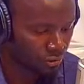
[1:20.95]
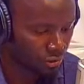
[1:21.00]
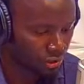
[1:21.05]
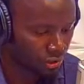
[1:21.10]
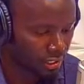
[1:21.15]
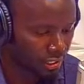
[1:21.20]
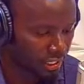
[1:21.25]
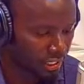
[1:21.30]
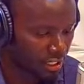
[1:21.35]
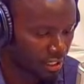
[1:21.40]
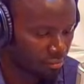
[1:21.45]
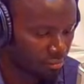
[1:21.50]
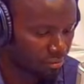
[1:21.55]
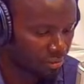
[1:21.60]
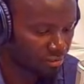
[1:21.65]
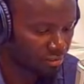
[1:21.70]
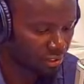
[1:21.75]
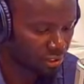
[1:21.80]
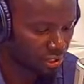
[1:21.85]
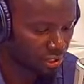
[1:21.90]
Jadala
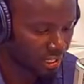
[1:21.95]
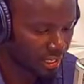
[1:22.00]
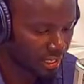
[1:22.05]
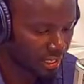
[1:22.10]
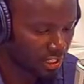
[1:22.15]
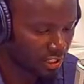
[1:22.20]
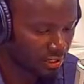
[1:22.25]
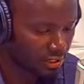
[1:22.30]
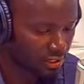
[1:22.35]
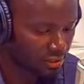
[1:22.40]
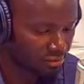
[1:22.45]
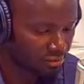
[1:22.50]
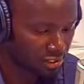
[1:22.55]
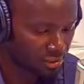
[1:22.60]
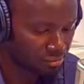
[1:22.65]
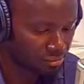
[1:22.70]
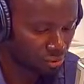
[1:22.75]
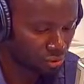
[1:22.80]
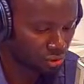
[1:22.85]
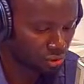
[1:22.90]
previously held
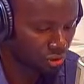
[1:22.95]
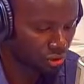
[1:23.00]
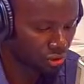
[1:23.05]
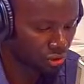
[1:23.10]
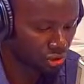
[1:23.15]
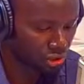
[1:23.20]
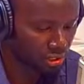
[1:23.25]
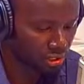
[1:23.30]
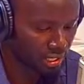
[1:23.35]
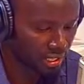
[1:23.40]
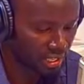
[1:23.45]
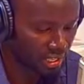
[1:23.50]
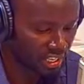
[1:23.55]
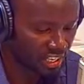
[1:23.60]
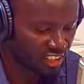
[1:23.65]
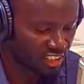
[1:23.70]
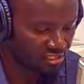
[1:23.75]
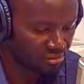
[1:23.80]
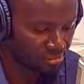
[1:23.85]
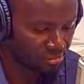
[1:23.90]
different positions in the
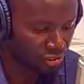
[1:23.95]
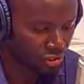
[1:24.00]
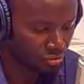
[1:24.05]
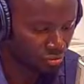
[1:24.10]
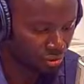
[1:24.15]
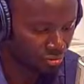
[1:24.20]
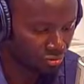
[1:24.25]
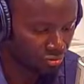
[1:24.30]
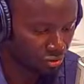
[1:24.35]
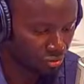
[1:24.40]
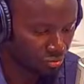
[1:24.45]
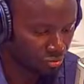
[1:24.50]
government before